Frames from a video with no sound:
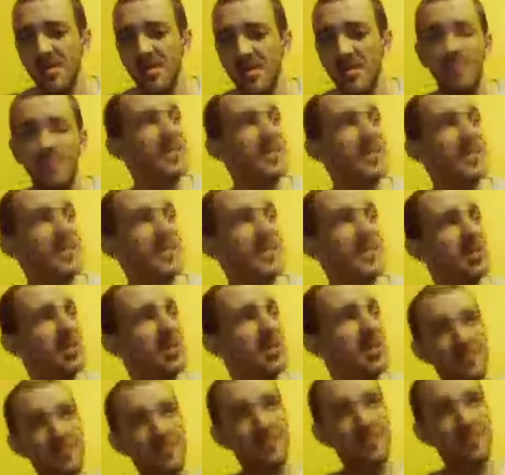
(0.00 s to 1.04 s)

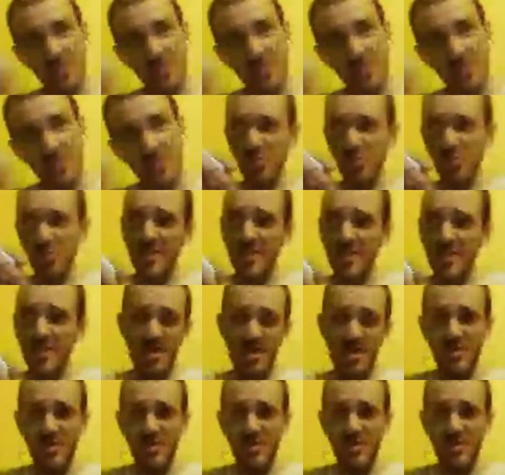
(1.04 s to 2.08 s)
Basically, this room
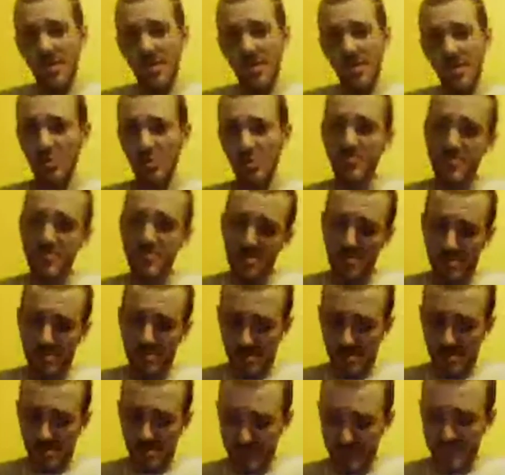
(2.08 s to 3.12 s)
and the other rooms
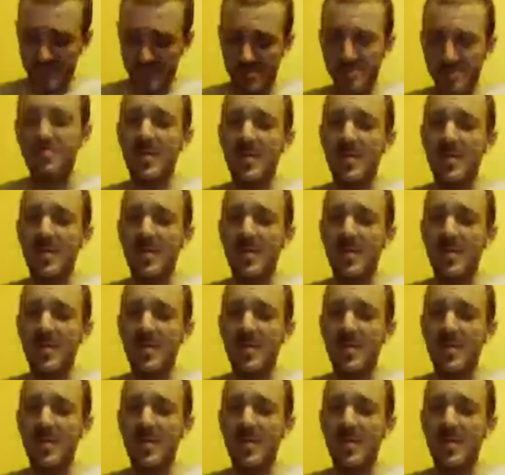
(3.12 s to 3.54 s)
in this